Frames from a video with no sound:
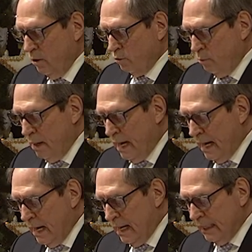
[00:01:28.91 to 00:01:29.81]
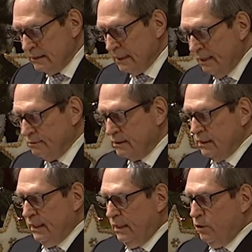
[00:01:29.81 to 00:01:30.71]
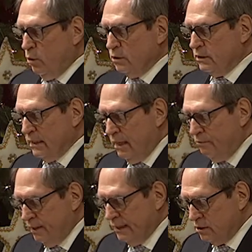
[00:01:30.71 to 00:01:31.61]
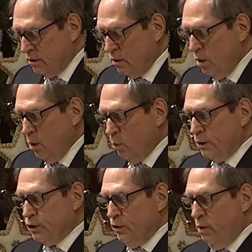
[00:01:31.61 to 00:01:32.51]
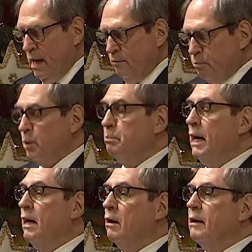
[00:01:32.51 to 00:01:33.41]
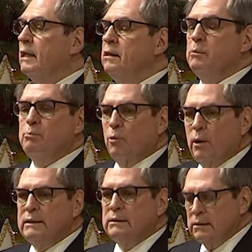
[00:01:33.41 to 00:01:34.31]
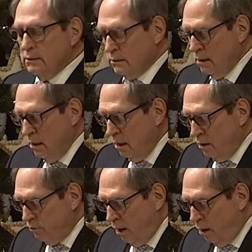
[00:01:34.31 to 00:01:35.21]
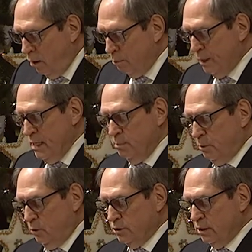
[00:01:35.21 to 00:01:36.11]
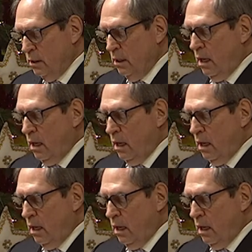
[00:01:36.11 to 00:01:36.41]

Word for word: For my eyes have seen your salvation, which you have prepared in the presence of all peoples,